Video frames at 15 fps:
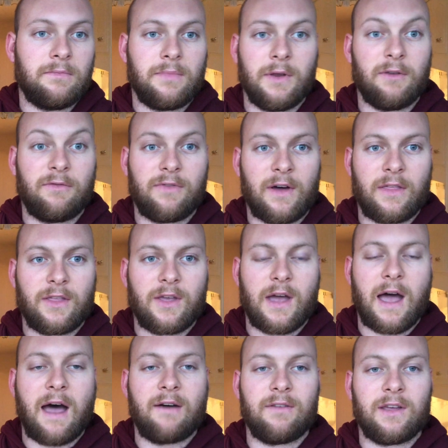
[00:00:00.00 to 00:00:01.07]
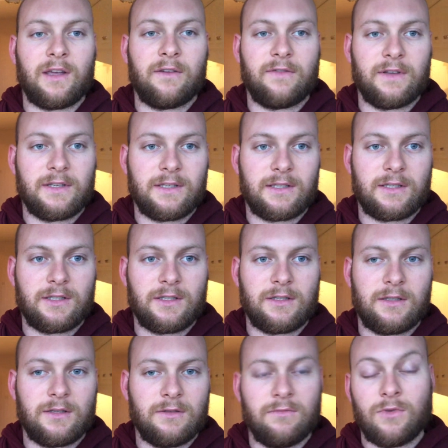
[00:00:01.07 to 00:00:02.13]
bit of fun that you're having if it's
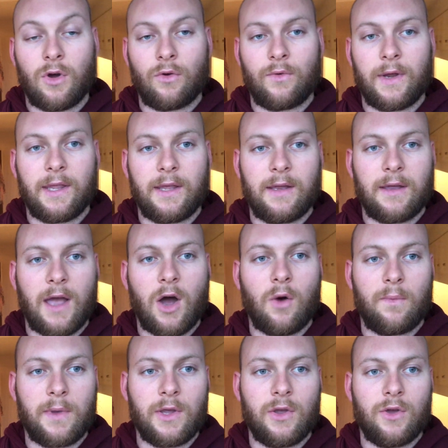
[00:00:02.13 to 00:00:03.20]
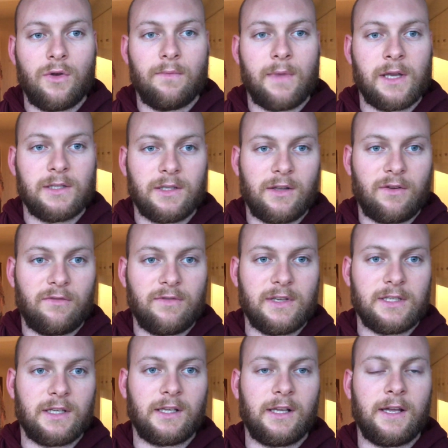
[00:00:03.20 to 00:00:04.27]
not really helping you mentally or
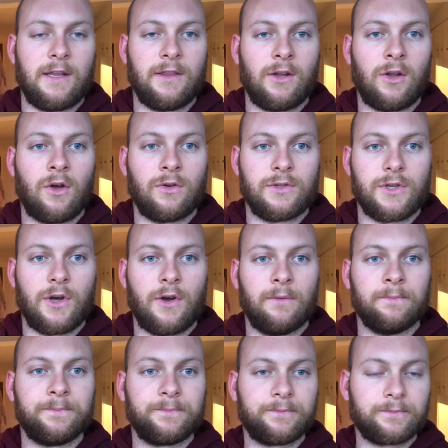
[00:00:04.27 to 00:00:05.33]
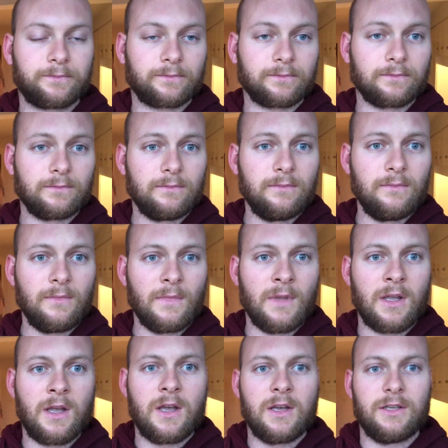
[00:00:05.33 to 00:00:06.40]
physically in the long term.
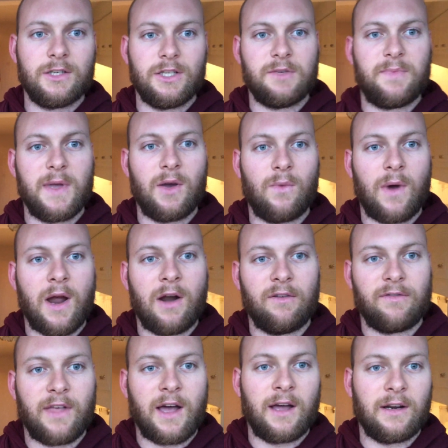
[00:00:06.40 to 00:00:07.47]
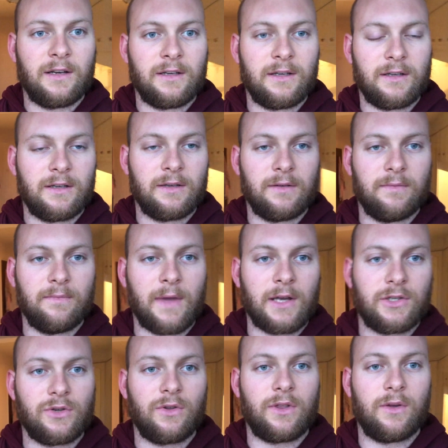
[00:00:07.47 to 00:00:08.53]
So just be aware of that. Make
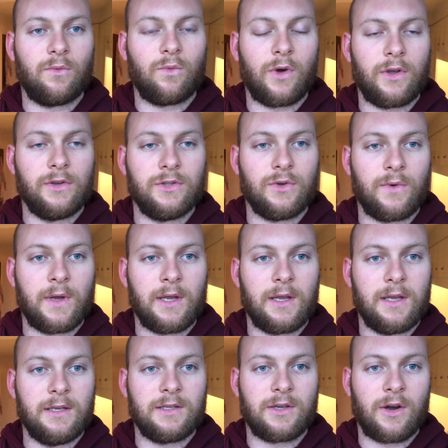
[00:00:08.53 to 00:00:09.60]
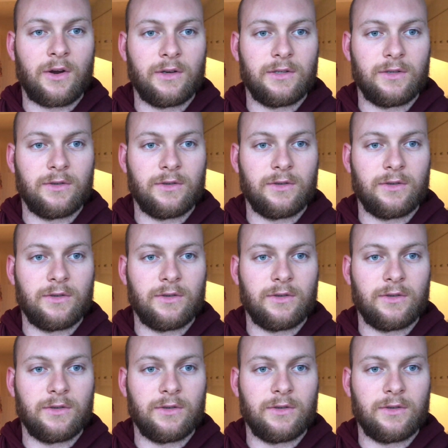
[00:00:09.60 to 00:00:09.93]
sure that what you're doing is going